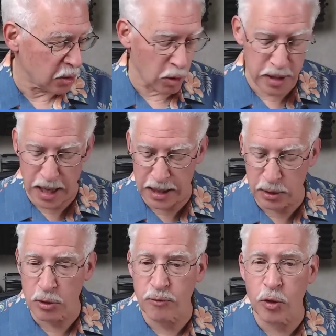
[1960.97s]
Gordon, I
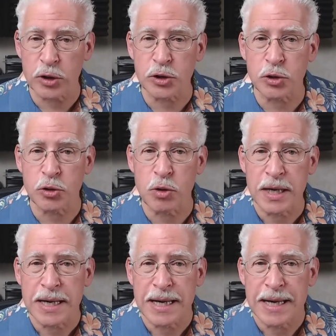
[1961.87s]
look forward to
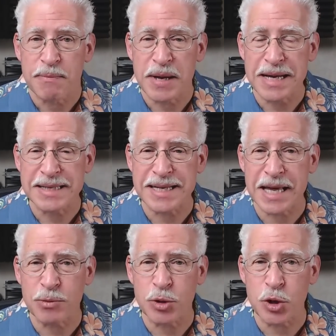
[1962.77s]
being
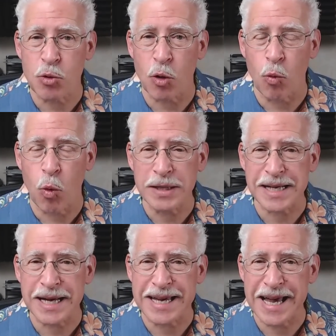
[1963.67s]
together with you
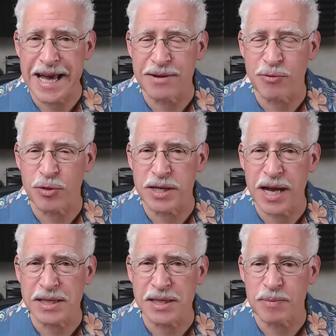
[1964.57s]
once again for the
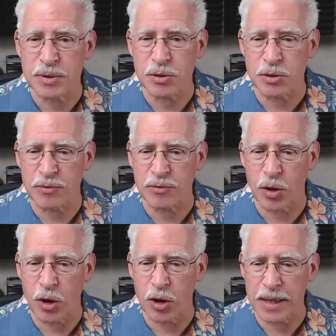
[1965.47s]
next episode of
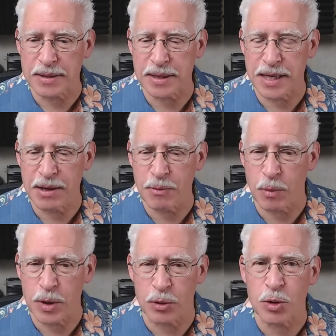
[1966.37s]
All About the Gear.
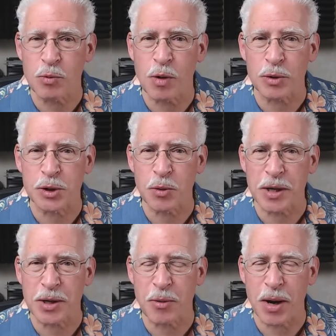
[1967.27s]
We don't know what we're
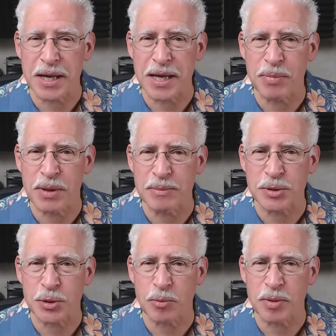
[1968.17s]
doing quite yet, but I'm
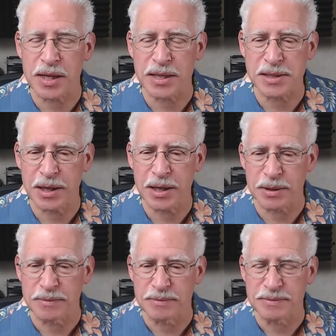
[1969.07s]
sure it'll be an exciting one.